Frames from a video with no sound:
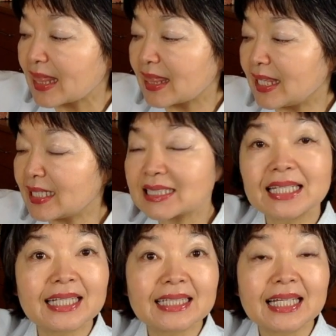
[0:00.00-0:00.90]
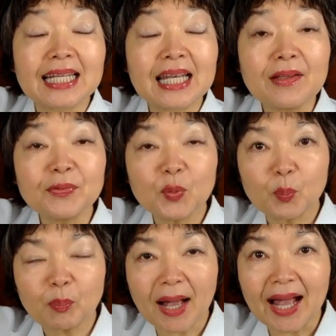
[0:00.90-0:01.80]
the left
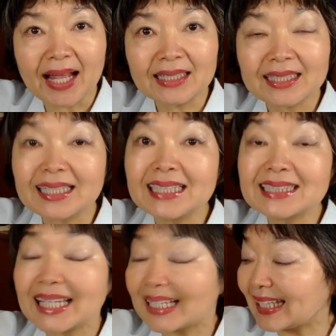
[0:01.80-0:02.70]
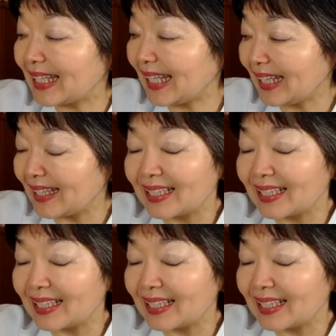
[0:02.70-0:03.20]
part is ki.